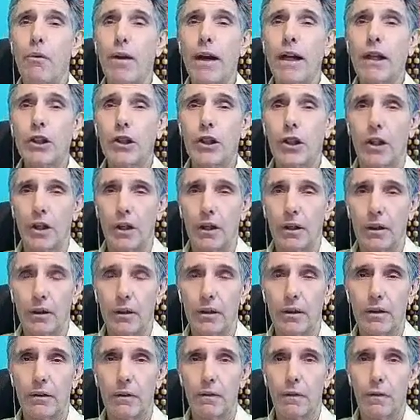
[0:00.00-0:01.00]
pressure
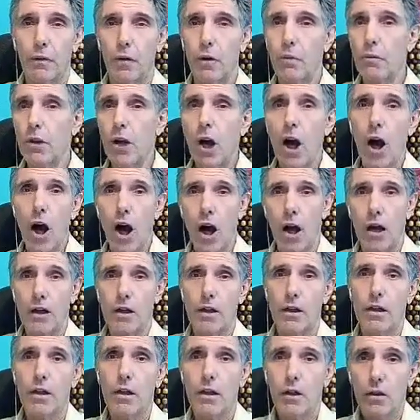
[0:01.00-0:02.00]
from the
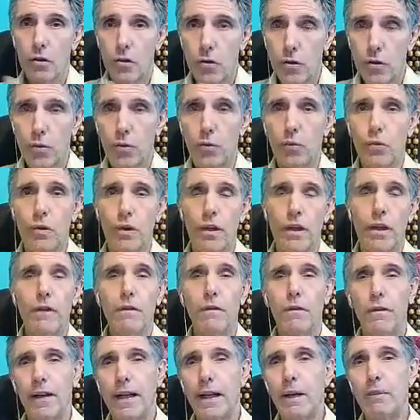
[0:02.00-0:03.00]
heart to the
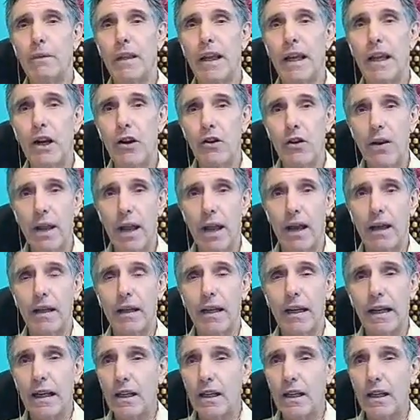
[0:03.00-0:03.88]
inflamed area.